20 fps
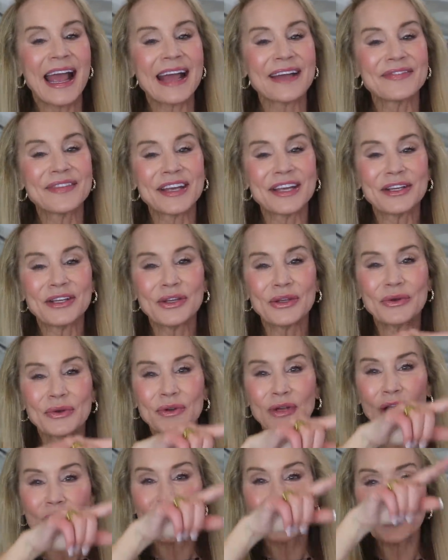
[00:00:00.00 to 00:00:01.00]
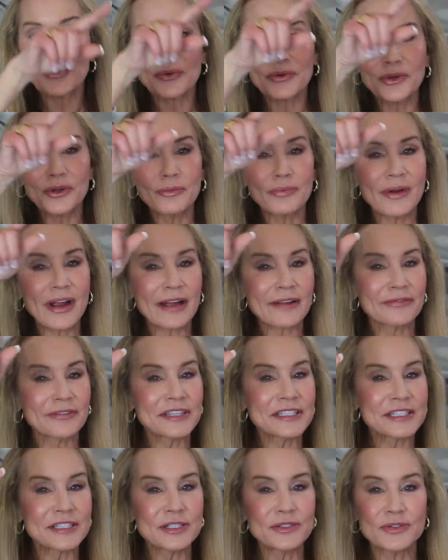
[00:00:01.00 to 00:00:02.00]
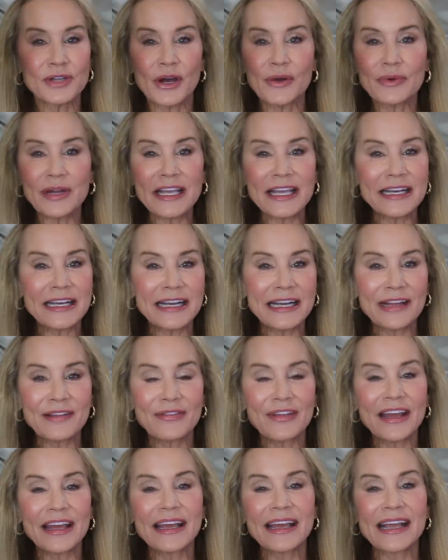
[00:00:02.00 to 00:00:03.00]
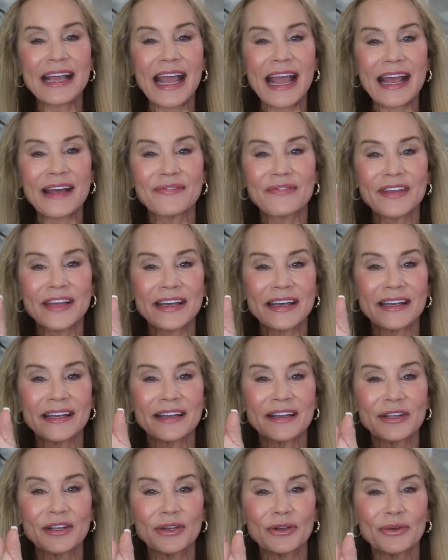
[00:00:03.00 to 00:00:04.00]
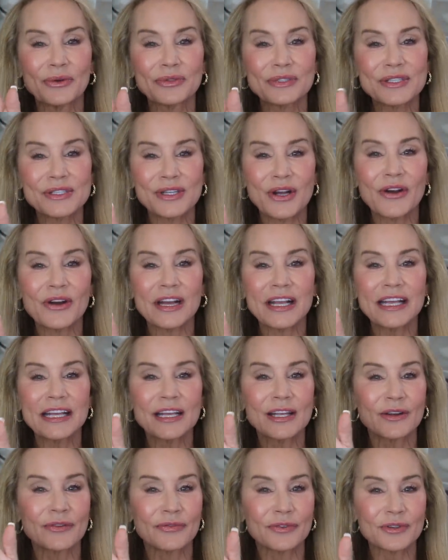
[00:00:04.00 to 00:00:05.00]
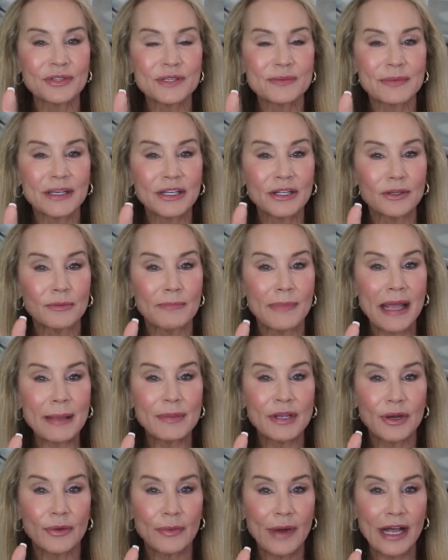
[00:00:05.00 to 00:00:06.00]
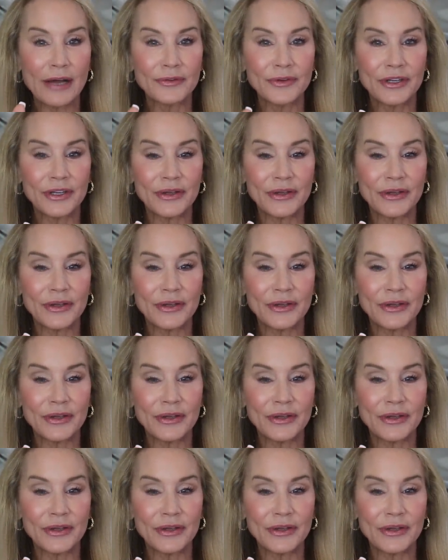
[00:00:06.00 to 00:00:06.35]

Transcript: and then you go through breakfast, you don't eat anything, and then you start eating your first meal maybe around